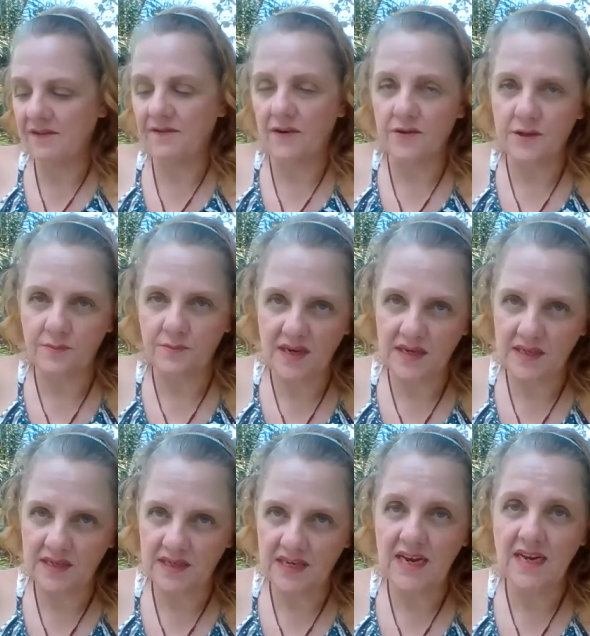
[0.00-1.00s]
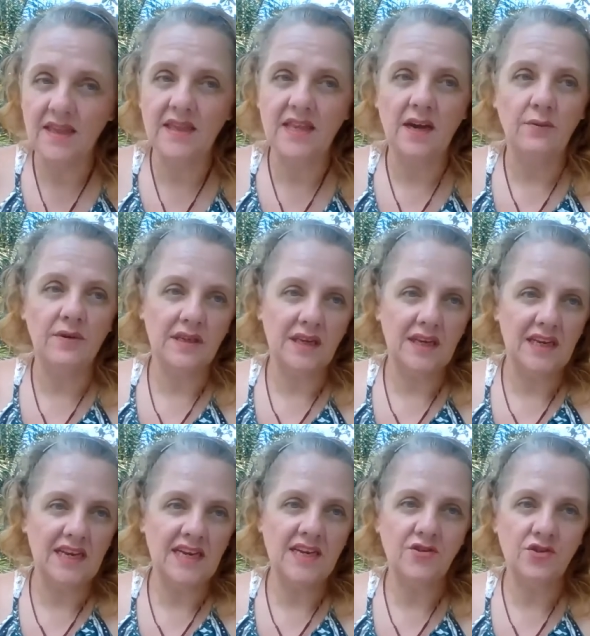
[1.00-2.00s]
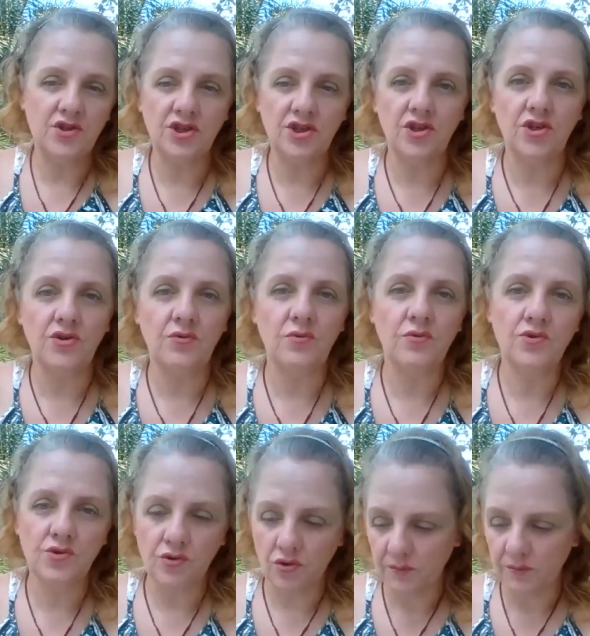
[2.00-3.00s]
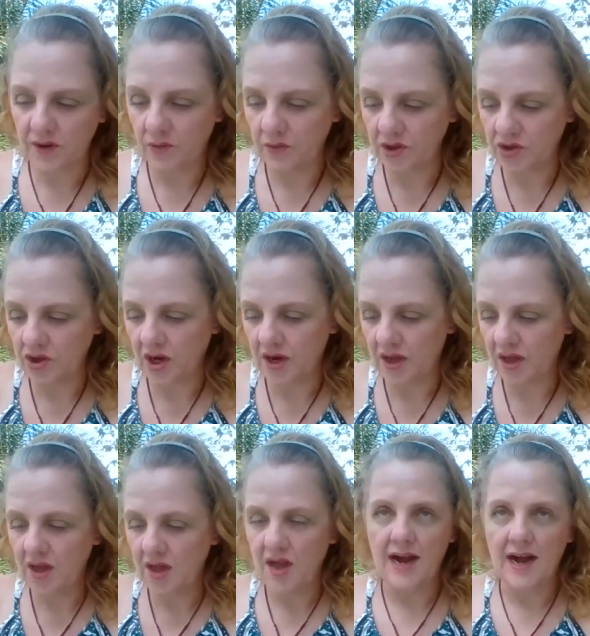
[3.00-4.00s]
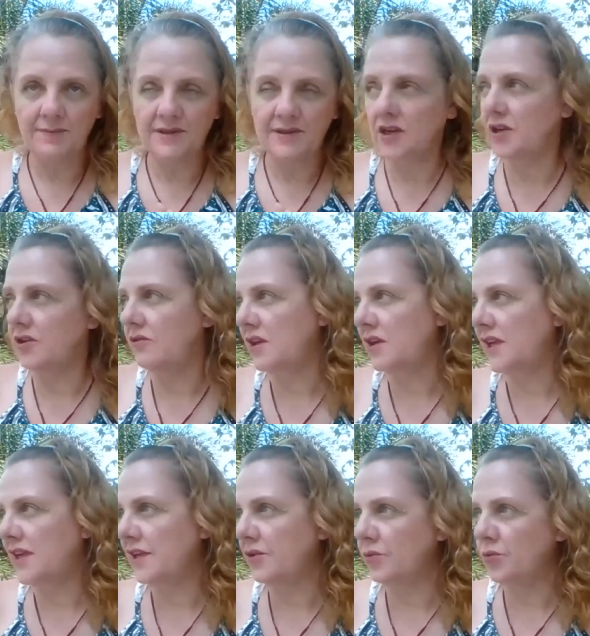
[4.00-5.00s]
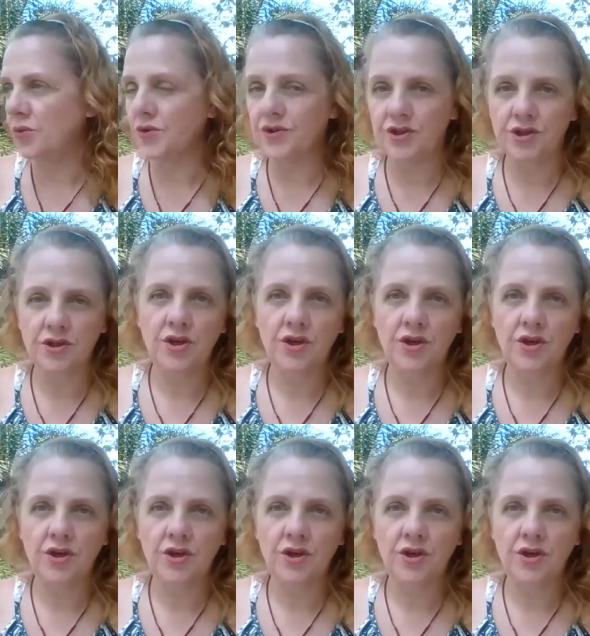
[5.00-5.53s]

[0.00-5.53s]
If I was being seen, that would lead to trauma, which I absolutely would